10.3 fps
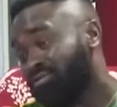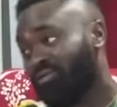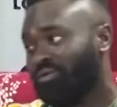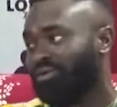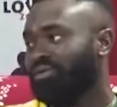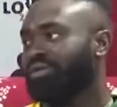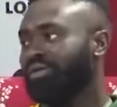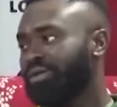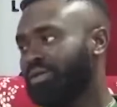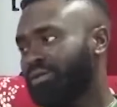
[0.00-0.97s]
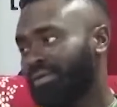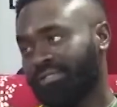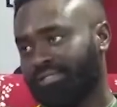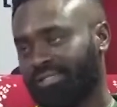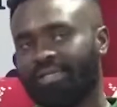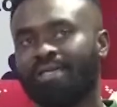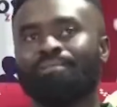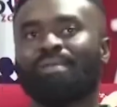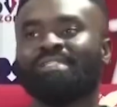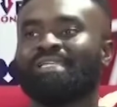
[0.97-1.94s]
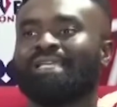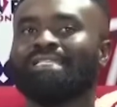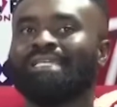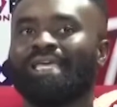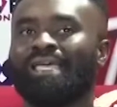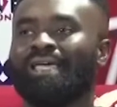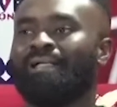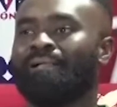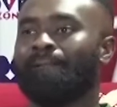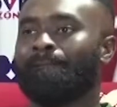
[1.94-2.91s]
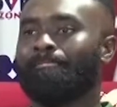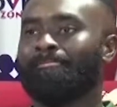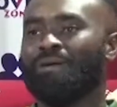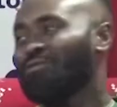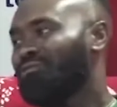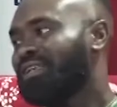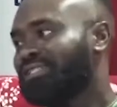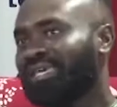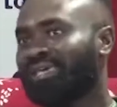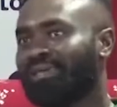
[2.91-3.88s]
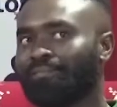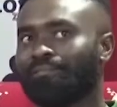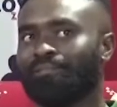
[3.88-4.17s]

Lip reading: bureau. What I say, but and you say, revenge, say,